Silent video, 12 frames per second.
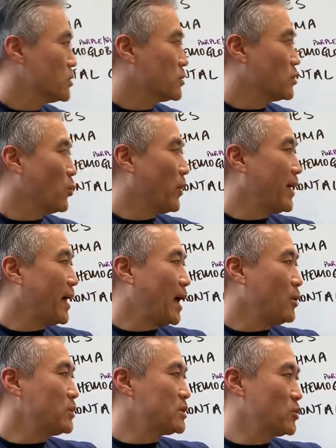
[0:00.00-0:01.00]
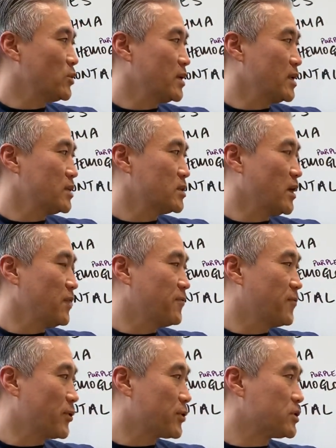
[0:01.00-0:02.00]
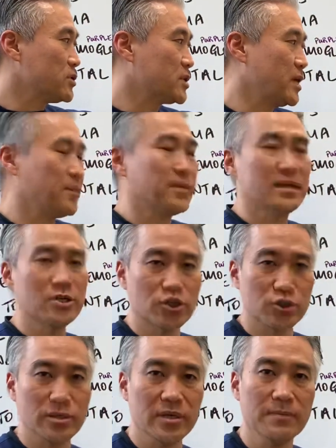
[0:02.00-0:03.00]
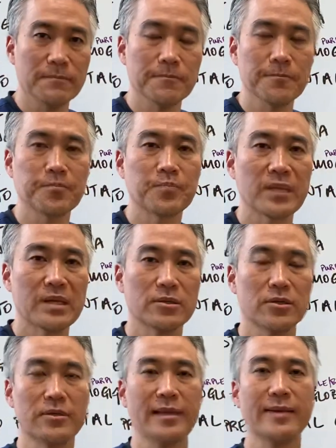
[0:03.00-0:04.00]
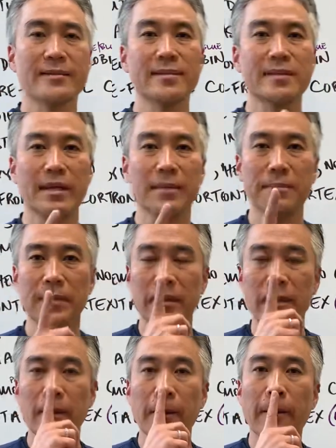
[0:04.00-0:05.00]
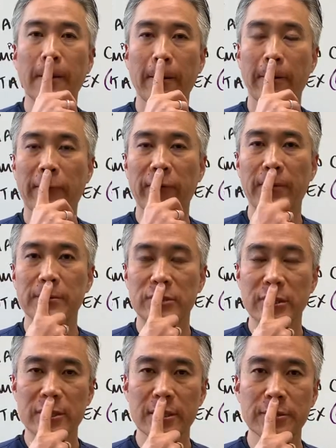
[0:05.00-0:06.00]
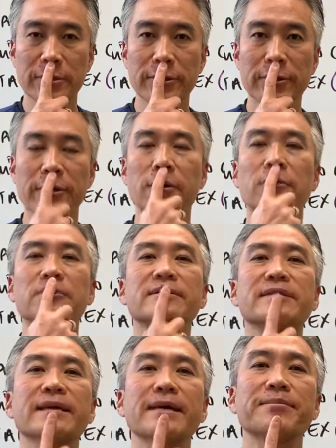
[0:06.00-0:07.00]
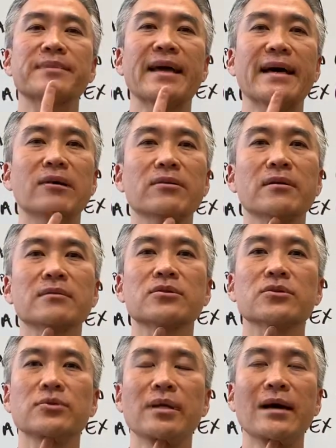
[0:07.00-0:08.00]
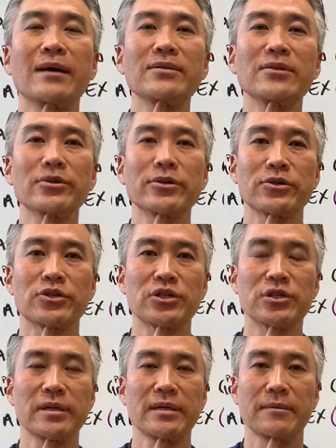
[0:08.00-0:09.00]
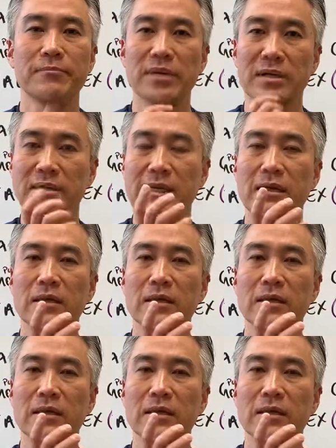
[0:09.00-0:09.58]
The way I would do it is a vertical tape initially. So you take the tape, from just under your nose, tape down to under your chin because that'll